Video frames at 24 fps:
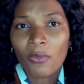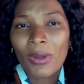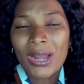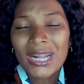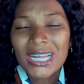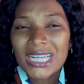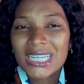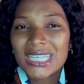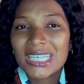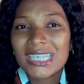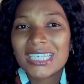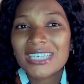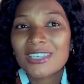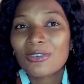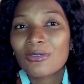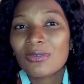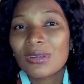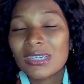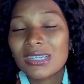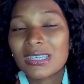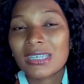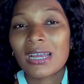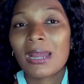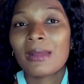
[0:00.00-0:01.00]
When it is
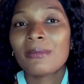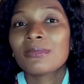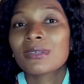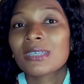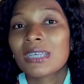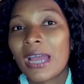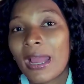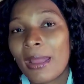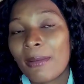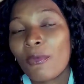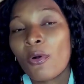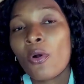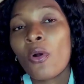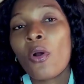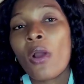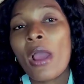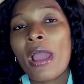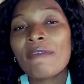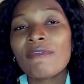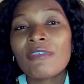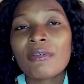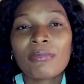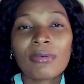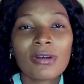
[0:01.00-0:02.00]
screen time, oh,
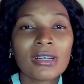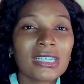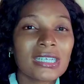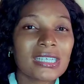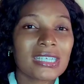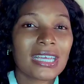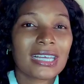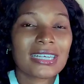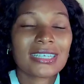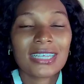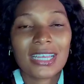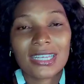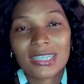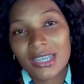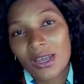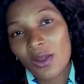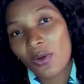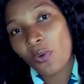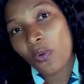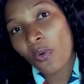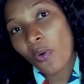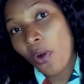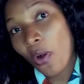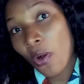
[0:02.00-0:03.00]
everybody's excited.
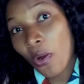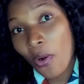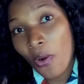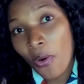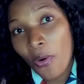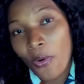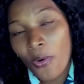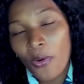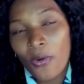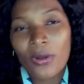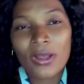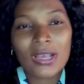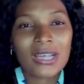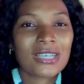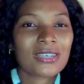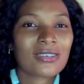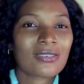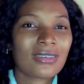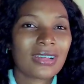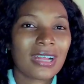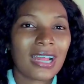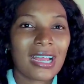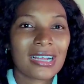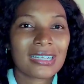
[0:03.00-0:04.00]
Woo!
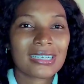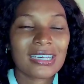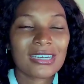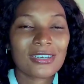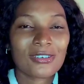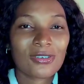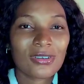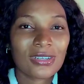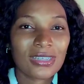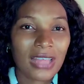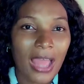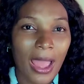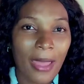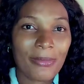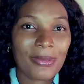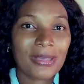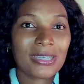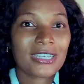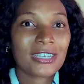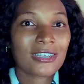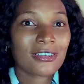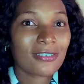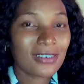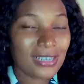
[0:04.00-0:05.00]
It's relaxation time.
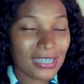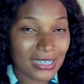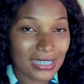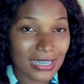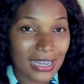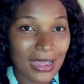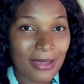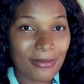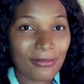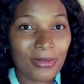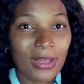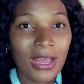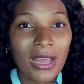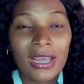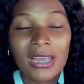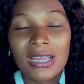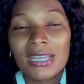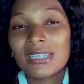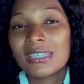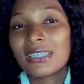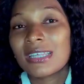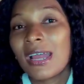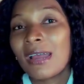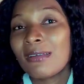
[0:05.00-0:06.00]
It's screen time.
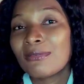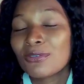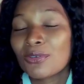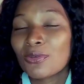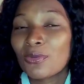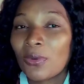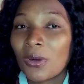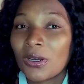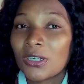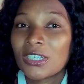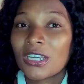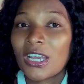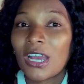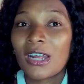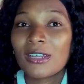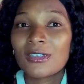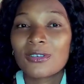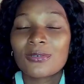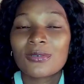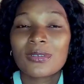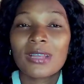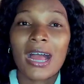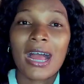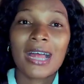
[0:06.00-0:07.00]
It's time to watch
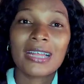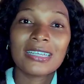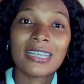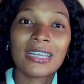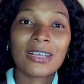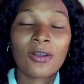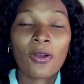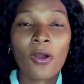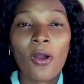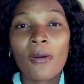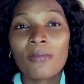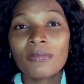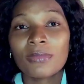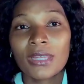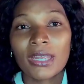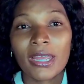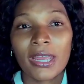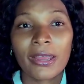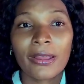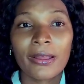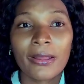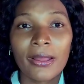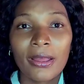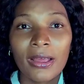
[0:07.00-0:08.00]
cartoon, and they come
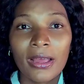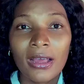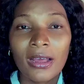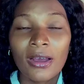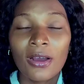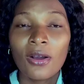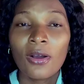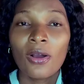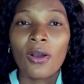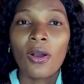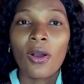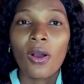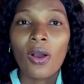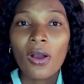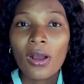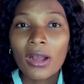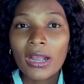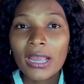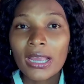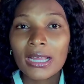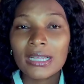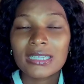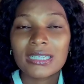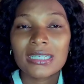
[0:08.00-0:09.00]
there.
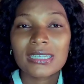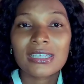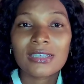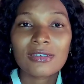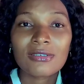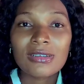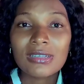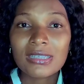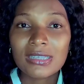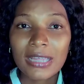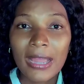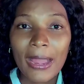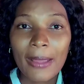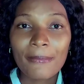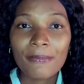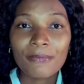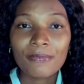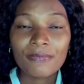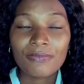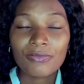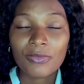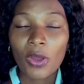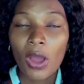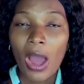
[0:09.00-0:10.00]
Okay, the screen
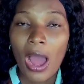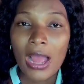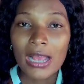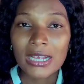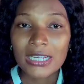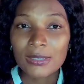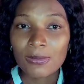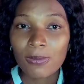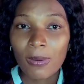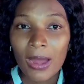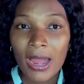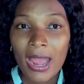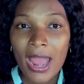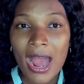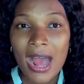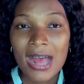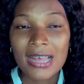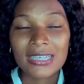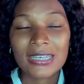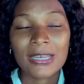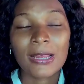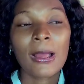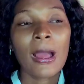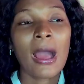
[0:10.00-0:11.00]
time
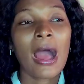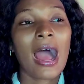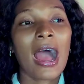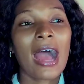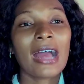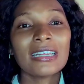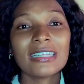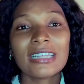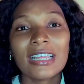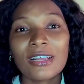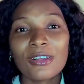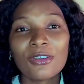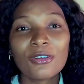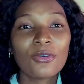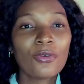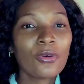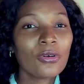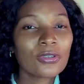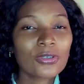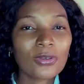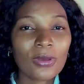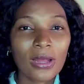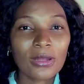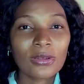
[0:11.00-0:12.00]
expires, and they
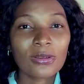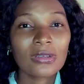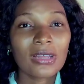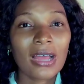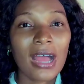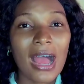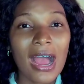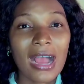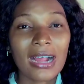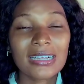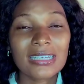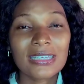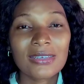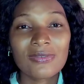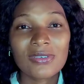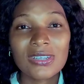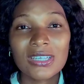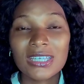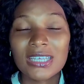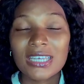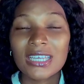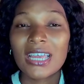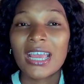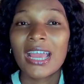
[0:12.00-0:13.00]
go to another
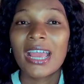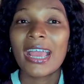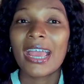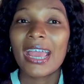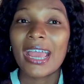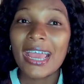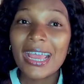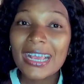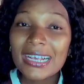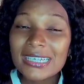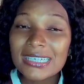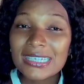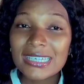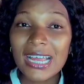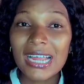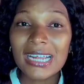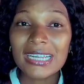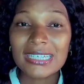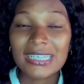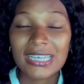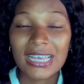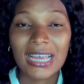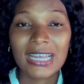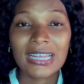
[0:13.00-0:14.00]
activity
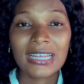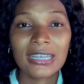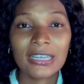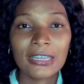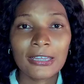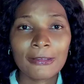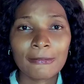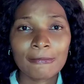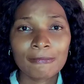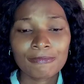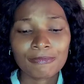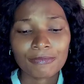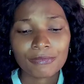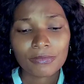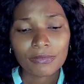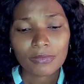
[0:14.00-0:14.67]
excitedly.